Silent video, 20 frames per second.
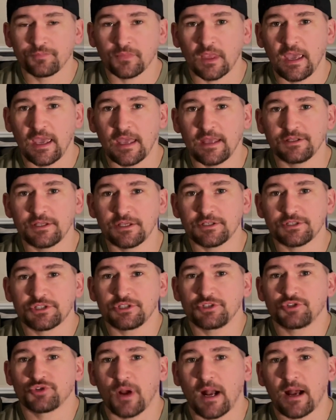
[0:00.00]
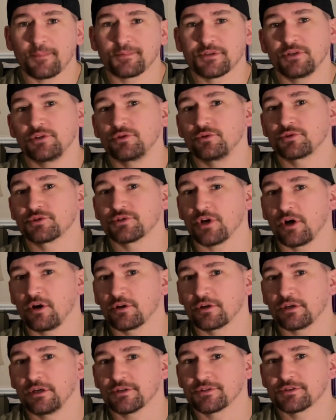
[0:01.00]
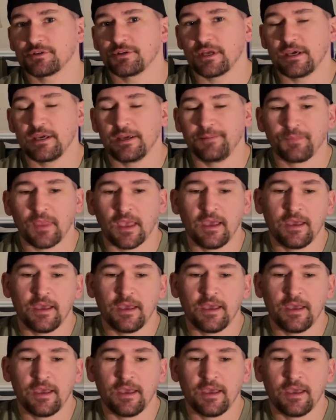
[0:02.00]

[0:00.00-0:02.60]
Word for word: And then she drops a new song yesterday.